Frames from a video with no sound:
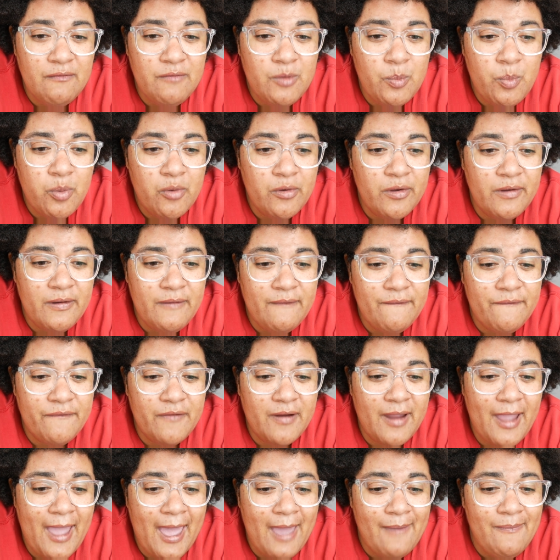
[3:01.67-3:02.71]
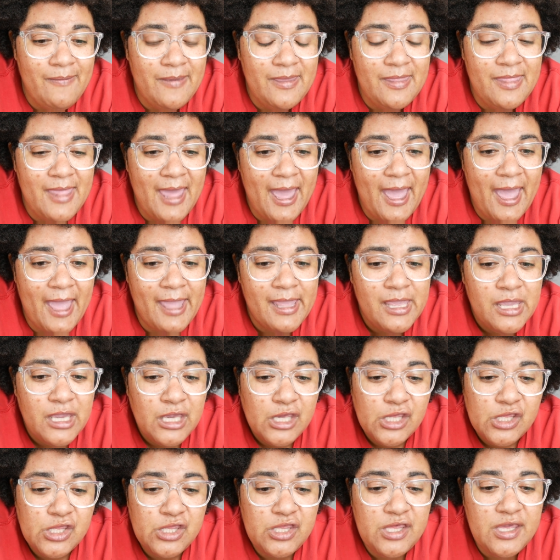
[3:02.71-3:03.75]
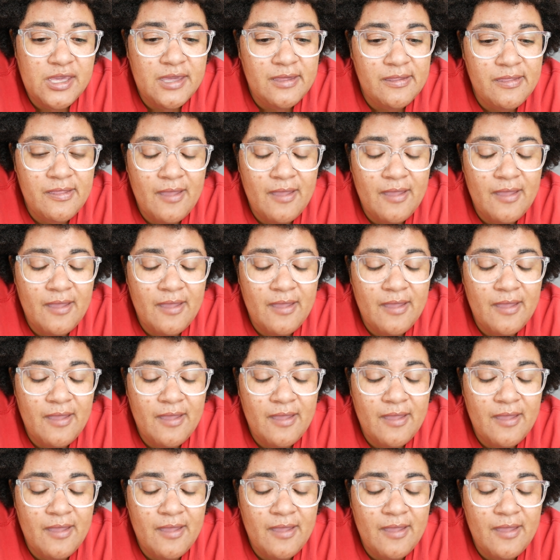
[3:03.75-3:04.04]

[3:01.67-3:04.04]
reported for Abby, that she is